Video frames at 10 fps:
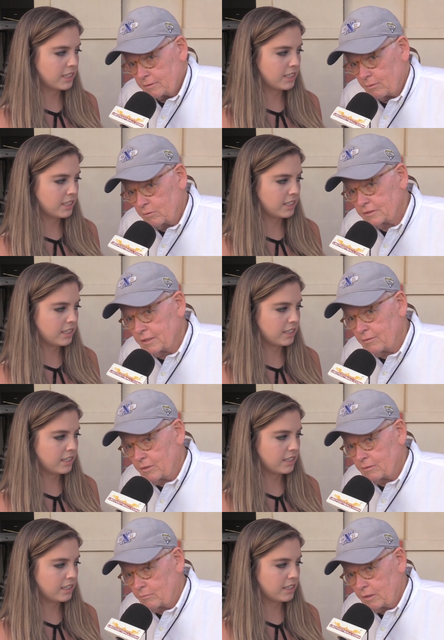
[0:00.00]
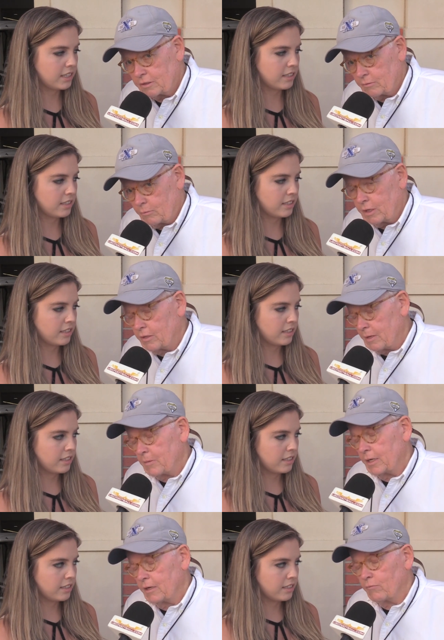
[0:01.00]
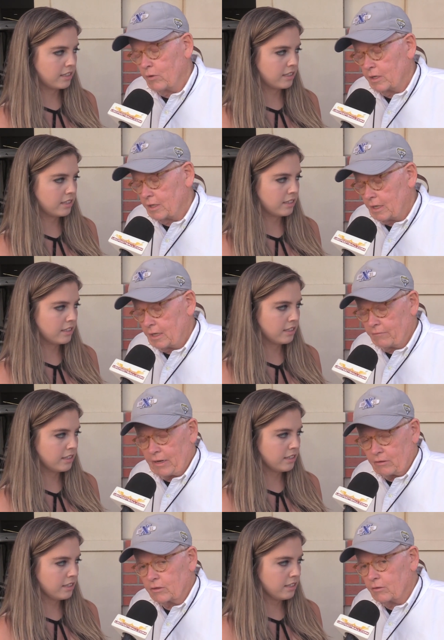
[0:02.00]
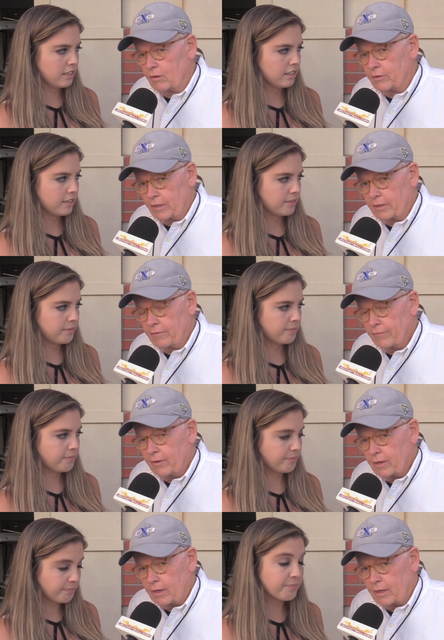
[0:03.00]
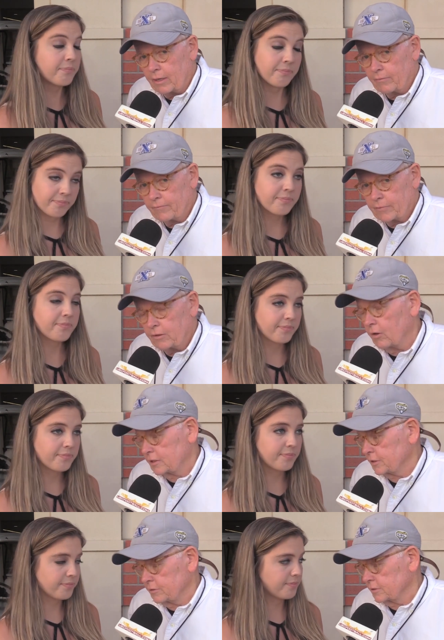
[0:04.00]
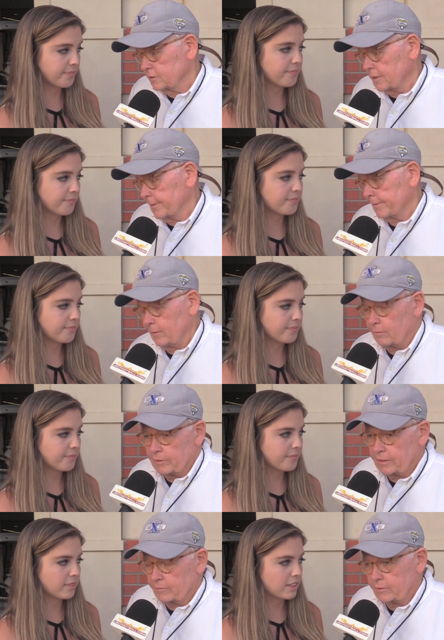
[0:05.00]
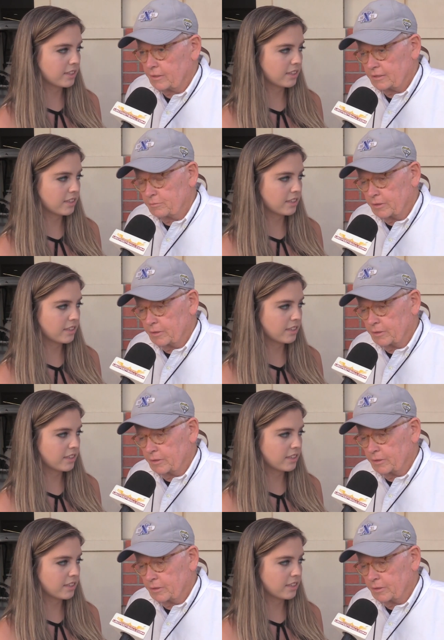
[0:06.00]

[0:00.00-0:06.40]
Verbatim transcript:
Speaker 1: so we'll see what what the, what are they made of? What do they have? How good are they? Um, there are no excuses like, oh, we didn't realize